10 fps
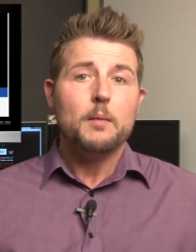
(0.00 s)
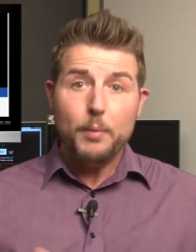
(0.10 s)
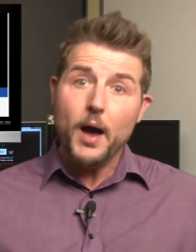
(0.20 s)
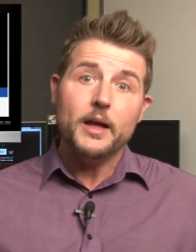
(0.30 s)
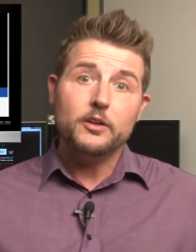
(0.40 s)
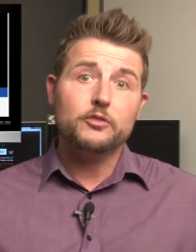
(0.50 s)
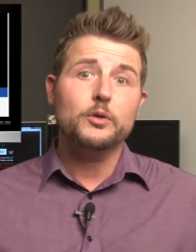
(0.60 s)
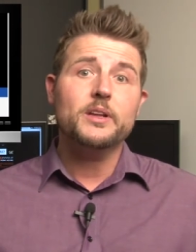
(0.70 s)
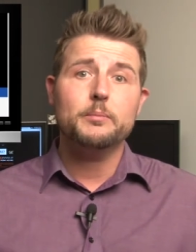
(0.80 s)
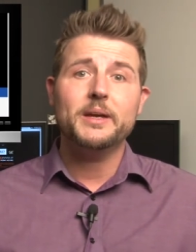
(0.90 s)
But
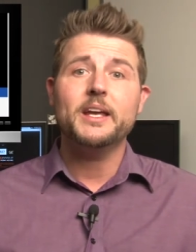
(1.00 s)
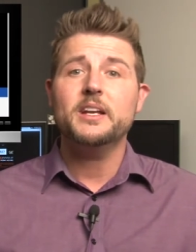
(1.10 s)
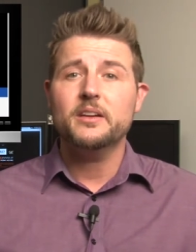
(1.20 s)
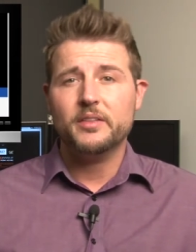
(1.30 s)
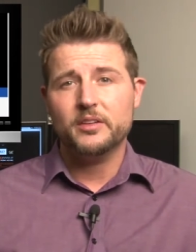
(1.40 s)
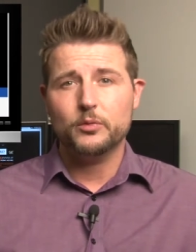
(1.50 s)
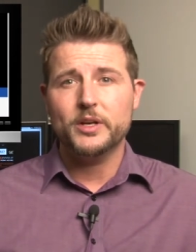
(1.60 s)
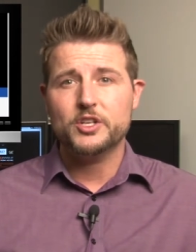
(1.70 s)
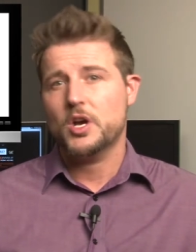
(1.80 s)
during the beginning of this week,